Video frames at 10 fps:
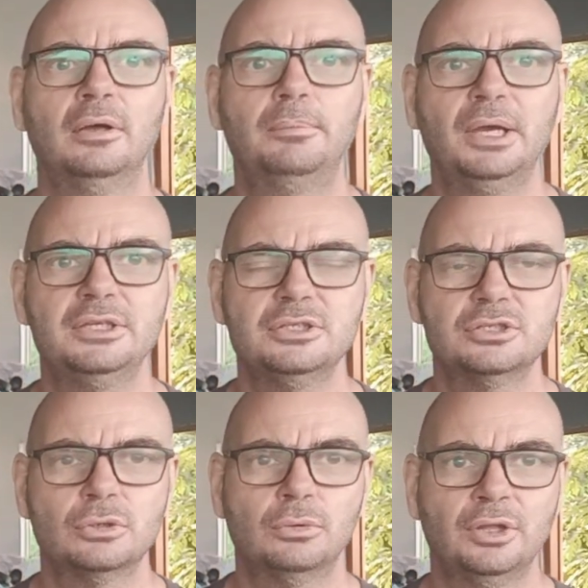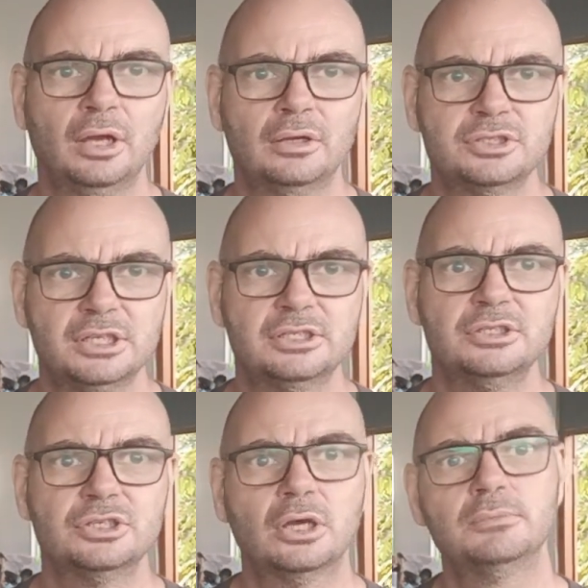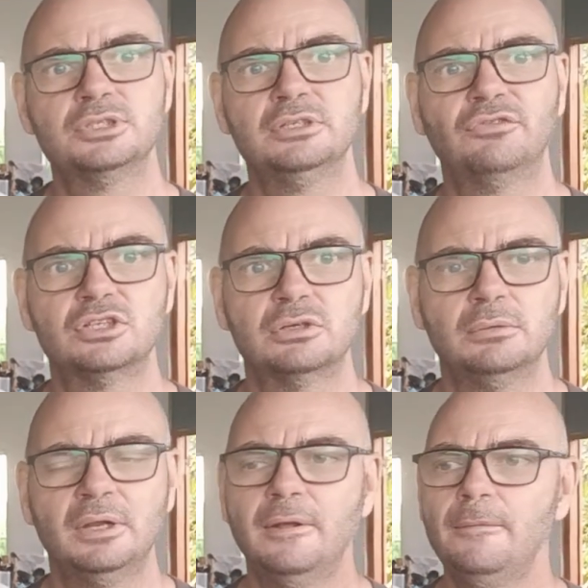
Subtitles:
patients or their citizens that comes in for treatment.